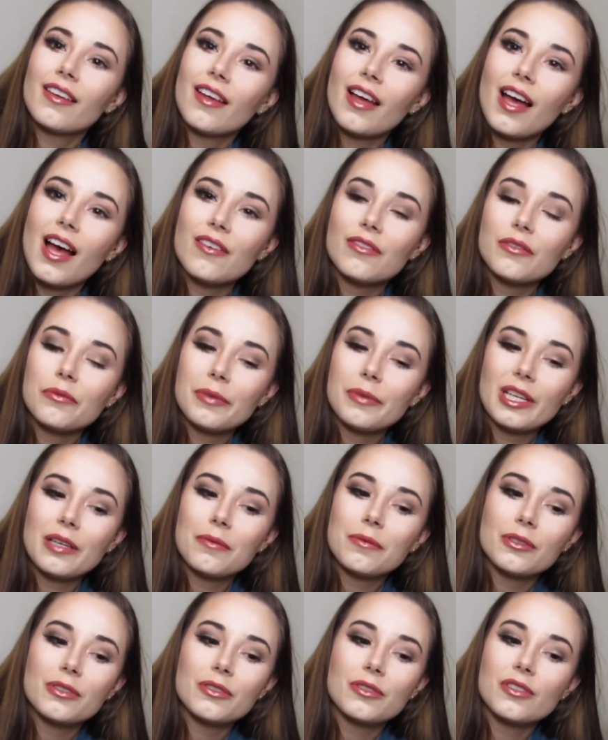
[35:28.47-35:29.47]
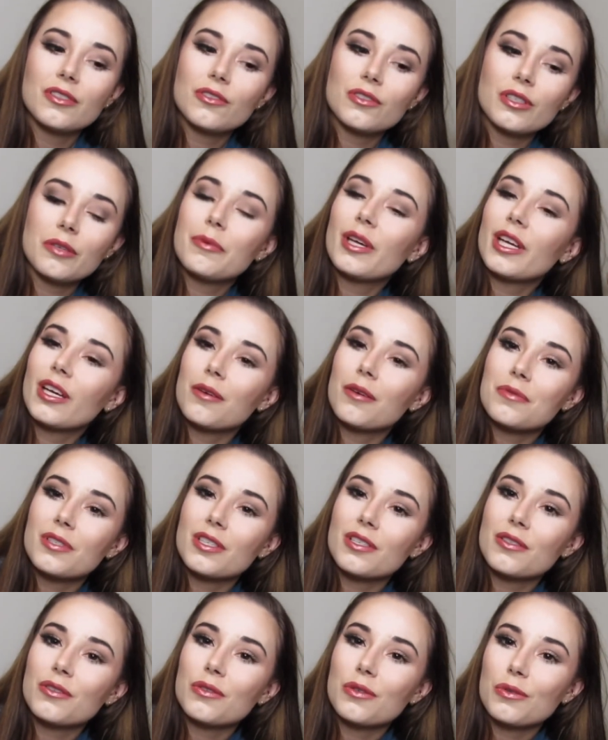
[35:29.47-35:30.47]
haven't been able to enjoy makeup
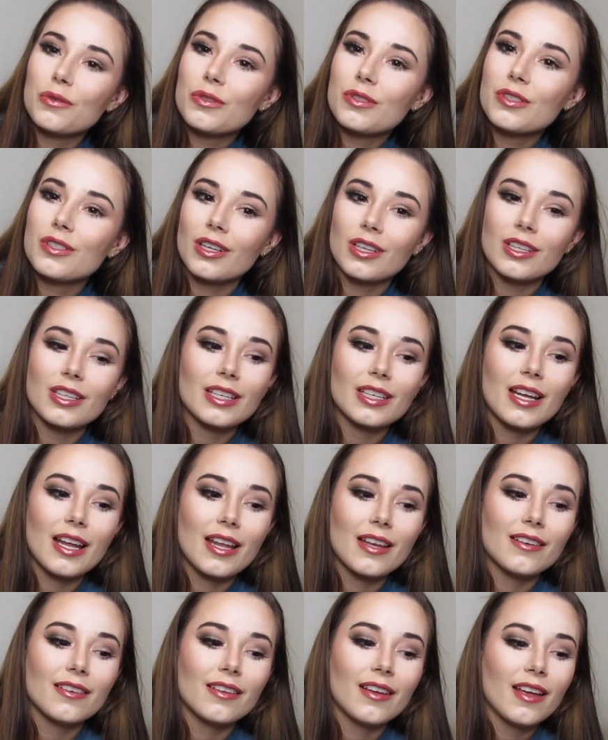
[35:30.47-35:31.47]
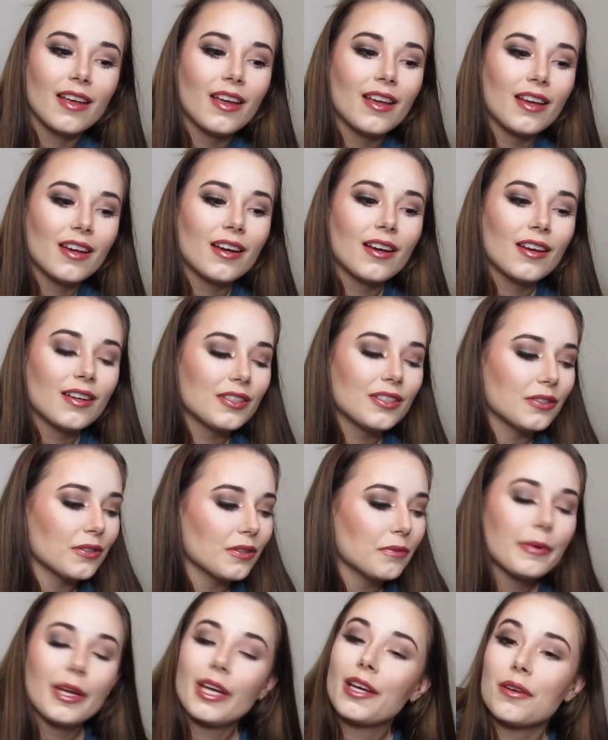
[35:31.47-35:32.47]
since school started, and
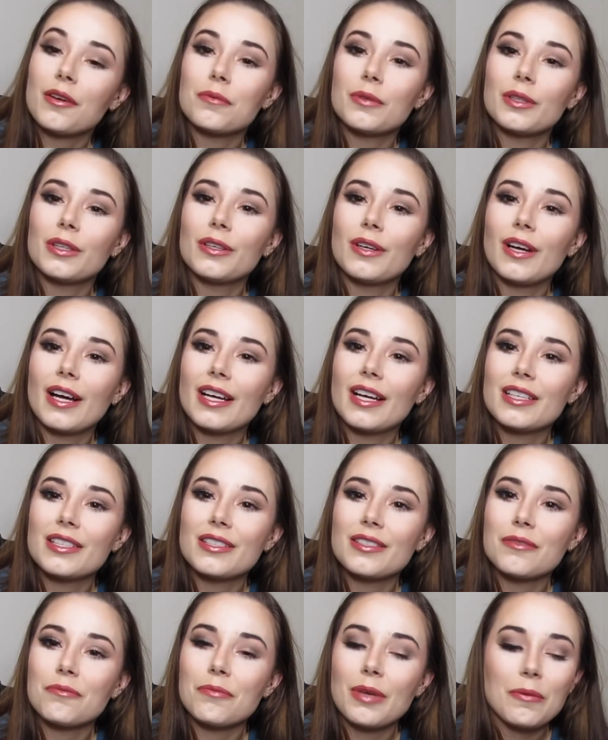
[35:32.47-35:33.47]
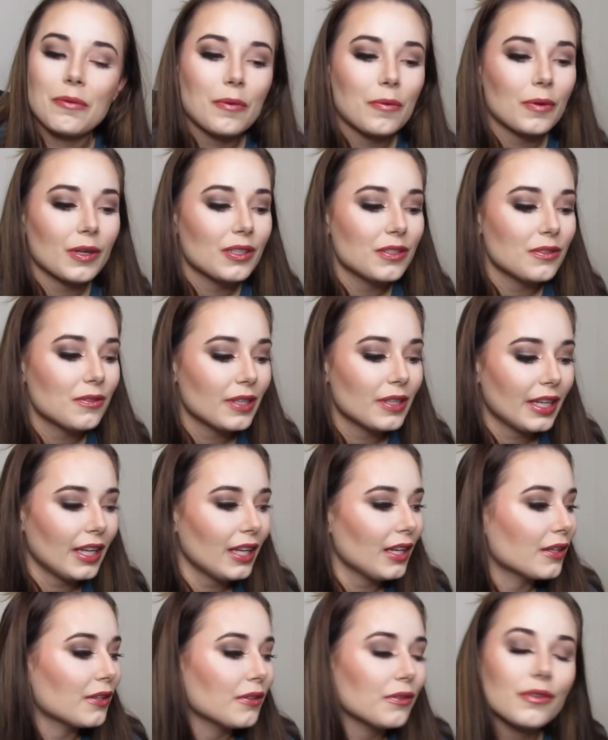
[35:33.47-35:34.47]
doing makeup with you guys made me want to do it
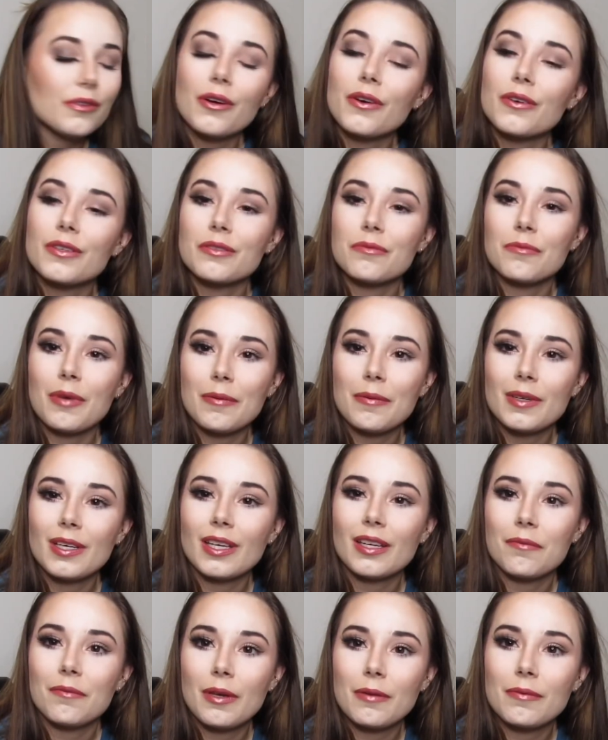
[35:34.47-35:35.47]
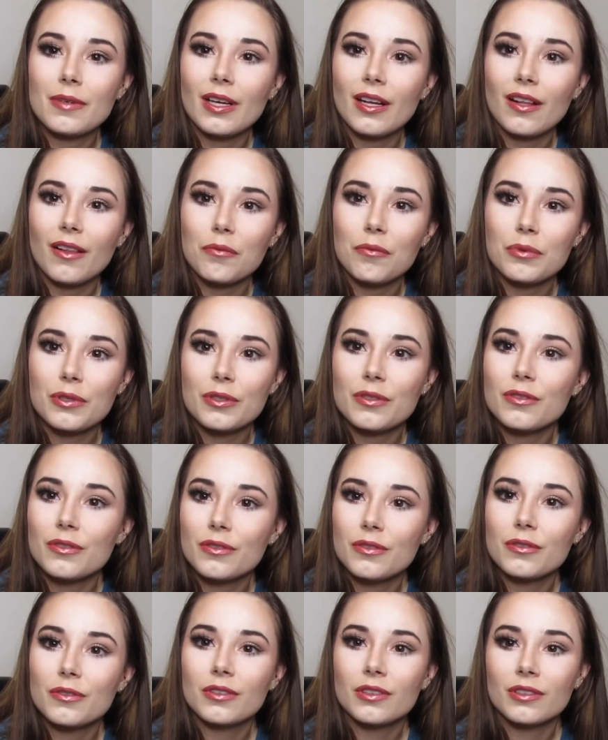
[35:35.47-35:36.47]
again, and who knows, maybe I'll
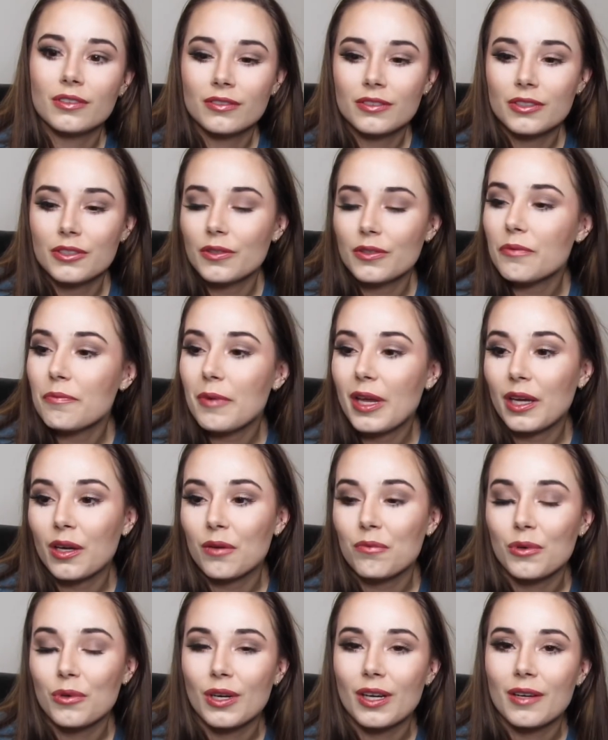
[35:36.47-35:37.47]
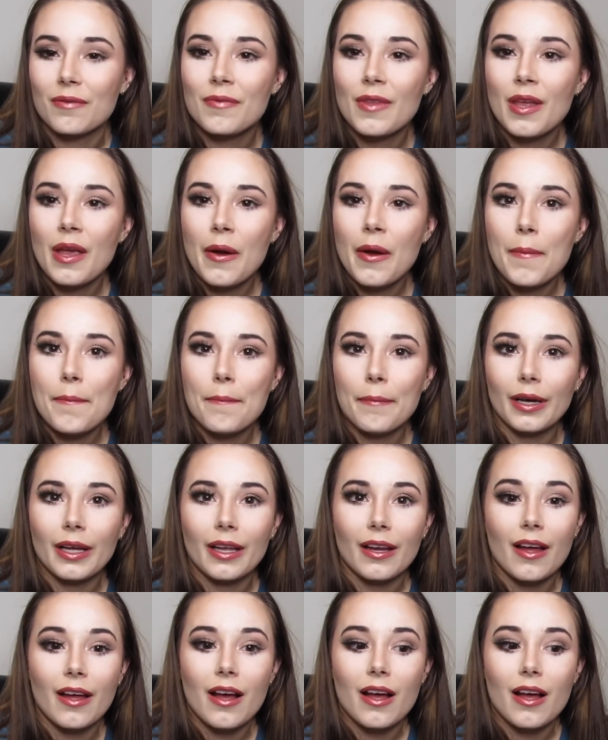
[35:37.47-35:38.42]
pursue doing makeup more. But